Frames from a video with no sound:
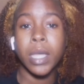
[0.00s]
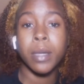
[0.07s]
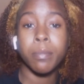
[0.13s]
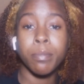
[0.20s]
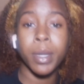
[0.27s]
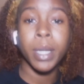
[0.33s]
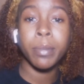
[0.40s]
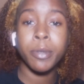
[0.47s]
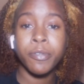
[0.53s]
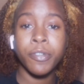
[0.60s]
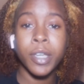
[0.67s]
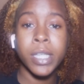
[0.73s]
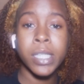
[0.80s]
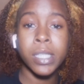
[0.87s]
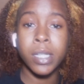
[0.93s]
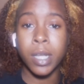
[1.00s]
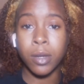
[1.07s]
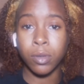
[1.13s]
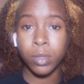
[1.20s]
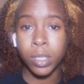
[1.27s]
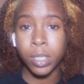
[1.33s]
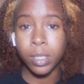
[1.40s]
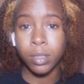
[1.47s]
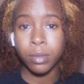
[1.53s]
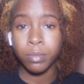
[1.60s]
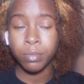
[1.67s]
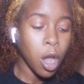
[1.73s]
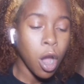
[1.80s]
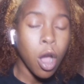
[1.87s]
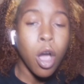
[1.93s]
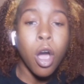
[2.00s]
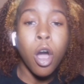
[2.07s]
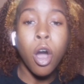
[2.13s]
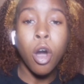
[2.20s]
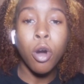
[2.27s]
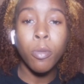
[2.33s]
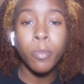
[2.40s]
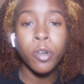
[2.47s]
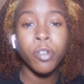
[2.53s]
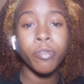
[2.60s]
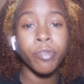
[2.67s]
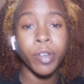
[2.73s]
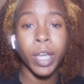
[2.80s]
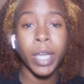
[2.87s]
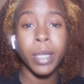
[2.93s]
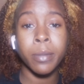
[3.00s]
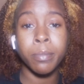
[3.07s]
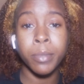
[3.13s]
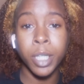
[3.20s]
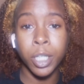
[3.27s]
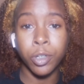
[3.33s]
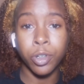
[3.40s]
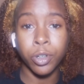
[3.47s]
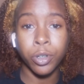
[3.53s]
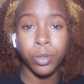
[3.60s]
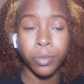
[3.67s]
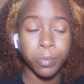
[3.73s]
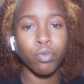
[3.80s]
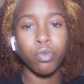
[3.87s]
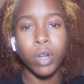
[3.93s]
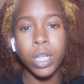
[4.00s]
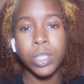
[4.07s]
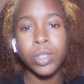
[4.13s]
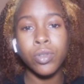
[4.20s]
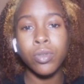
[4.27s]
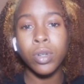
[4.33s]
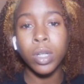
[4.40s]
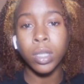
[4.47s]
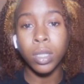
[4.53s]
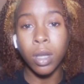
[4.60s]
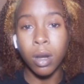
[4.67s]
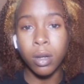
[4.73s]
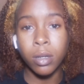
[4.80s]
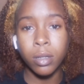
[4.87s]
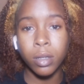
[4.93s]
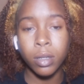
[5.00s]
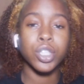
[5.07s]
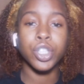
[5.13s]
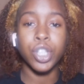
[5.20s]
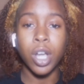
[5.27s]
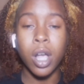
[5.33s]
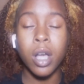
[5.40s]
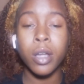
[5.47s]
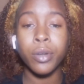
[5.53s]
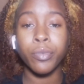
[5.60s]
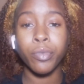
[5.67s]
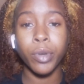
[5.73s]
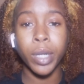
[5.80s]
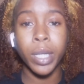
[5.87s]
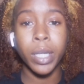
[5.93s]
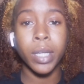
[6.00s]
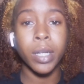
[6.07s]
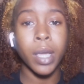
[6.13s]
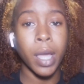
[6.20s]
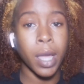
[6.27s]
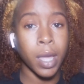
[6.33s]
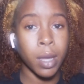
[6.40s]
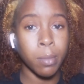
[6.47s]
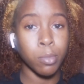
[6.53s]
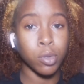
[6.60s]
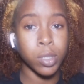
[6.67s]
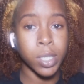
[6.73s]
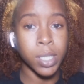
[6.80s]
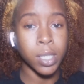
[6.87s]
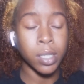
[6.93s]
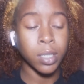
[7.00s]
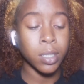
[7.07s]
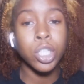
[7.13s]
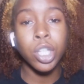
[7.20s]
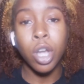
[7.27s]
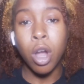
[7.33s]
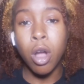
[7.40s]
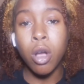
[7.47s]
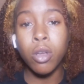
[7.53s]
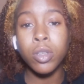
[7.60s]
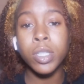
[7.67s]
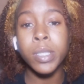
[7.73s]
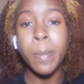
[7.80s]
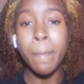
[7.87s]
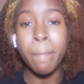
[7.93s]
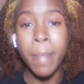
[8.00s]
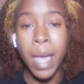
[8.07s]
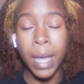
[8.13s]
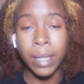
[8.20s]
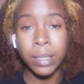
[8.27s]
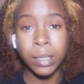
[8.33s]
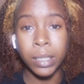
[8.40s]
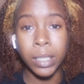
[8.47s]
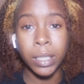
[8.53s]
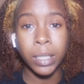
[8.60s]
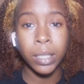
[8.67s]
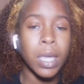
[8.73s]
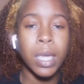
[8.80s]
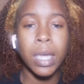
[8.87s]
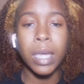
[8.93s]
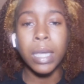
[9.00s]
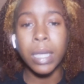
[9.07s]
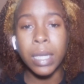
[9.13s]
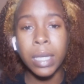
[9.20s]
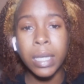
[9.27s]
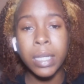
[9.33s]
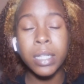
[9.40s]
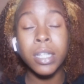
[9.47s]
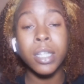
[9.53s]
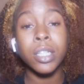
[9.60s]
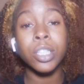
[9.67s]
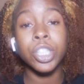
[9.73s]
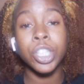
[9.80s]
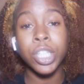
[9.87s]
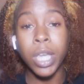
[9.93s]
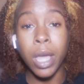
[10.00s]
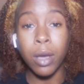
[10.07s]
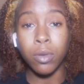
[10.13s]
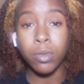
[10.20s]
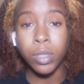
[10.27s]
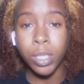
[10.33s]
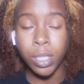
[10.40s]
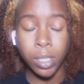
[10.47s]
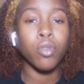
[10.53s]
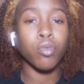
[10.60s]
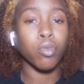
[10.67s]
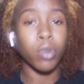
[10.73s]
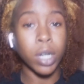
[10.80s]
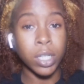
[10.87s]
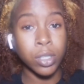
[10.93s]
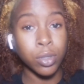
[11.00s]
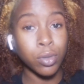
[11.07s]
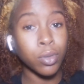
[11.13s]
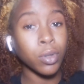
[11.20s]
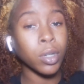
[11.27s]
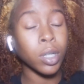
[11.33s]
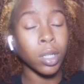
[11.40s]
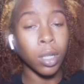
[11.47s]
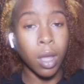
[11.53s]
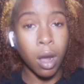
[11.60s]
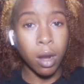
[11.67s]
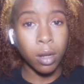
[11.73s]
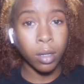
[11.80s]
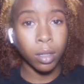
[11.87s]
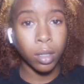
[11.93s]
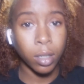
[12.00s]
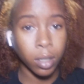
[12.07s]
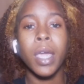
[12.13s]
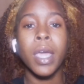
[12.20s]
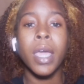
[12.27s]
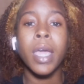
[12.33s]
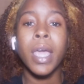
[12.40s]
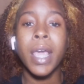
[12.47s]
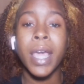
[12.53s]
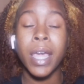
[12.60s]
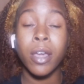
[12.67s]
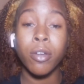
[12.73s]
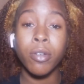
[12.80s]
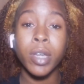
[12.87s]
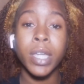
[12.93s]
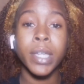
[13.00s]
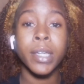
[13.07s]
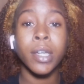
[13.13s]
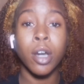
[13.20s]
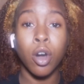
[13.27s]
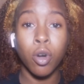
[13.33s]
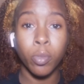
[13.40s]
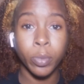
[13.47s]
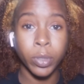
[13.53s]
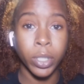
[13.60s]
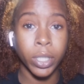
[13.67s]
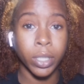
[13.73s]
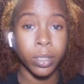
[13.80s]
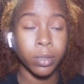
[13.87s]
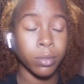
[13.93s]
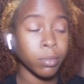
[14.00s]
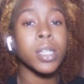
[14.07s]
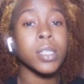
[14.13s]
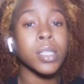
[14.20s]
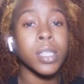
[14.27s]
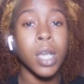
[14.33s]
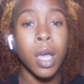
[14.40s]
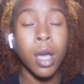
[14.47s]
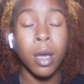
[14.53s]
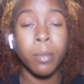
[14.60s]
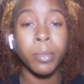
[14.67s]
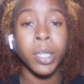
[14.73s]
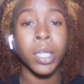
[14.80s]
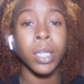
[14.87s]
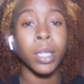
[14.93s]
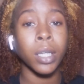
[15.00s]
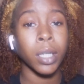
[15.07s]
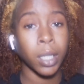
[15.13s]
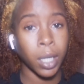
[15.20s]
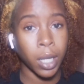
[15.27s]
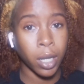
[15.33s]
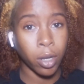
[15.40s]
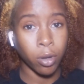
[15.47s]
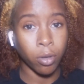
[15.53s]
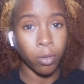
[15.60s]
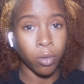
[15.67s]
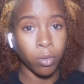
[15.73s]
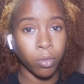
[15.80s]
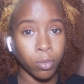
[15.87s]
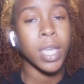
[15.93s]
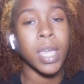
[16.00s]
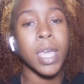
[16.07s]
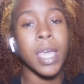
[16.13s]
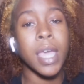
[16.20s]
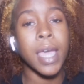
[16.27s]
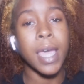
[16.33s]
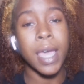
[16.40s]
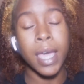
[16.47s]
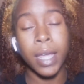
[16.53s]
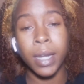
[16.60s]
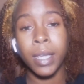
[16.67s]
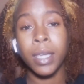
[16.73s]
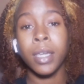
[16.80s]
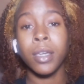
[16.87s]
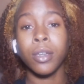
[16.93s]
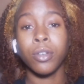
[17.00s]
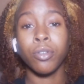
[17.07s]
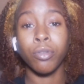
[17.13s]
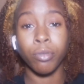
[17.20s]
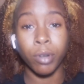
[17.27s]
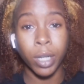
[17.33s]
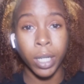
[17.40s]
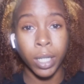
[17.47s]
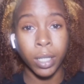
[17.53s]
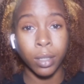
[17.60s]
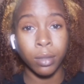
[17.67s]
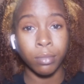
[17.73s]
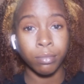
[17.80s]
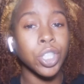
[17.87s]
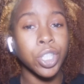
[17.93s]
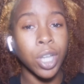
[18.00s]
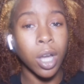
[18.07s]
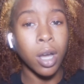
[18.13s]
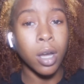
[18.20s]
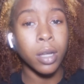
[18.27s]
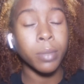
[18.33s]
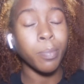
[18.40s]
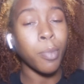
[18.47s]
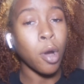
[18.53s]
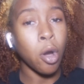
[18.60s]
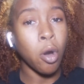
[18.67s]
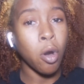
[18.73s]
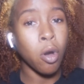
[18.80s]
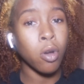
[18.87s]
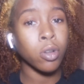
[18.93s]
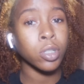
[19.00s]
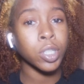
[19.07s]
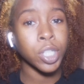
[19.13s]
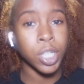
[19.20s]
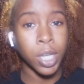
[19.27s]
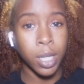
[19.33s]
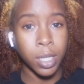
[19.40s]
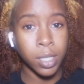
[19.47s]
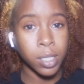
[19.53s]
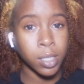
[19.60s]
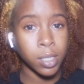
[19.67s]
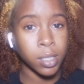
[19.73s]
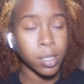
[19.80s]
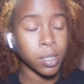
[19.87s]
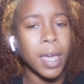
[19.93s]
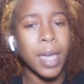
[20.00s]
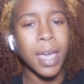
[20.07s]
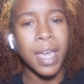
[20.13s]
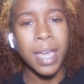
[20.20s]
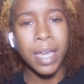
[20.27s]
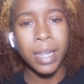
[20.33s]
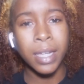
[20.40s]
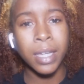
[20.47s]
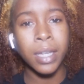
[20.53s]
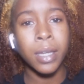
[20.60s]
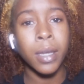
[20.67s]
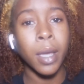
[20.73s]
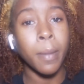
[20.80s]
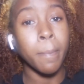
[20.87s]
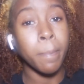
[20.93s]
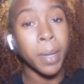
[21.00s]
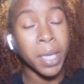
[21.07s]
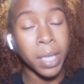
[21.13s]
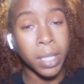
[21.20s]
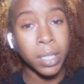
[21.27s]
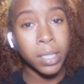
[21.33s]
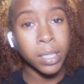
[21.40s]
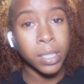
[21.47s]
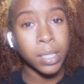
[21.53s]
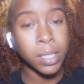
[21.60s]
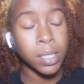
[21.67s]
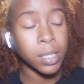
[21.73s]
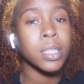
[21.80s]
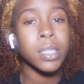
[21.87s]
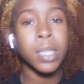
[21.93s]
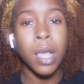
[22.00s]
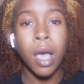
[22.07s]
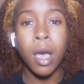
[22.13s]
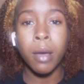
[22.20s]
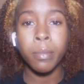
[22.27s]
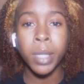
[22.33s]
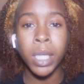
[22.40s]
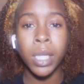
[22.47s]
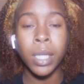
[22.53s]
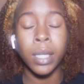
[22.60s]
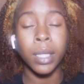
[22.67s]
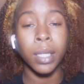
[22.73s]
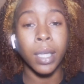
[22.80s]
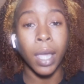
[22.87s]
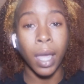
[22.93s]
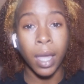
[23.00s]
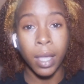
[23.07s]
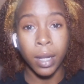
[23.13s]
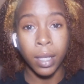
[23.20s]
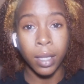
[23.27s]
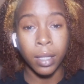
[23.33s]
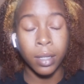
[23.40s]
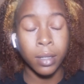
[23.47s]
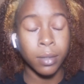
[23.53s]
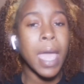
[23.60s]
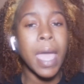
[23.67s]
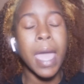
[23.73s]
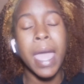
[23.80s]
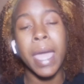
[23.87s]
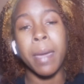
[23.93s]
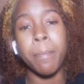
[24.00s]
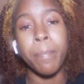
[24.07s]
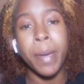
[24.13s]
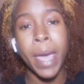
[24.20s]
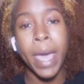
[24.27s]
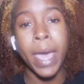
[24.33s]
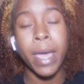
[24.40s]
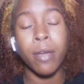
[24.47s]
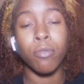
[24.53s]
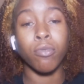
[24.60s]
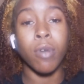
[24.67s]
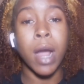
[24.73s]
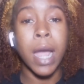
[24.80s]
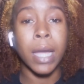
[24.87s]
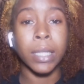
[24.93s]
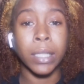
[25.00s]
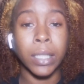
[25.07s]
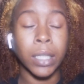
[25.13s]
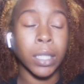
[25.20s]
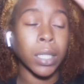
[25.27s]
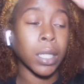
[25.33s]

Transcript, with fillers: Babyface Nelson, Homer Van Meter, Russell Clark, John Red Hamilton, Charles Makley, Ed Shouse, Russell Clark, Harry Copeland, Tommy Carroll, Eddie Green, John Paul Chase, Eddie Bence, Tommy Gannon, and Pat Riley,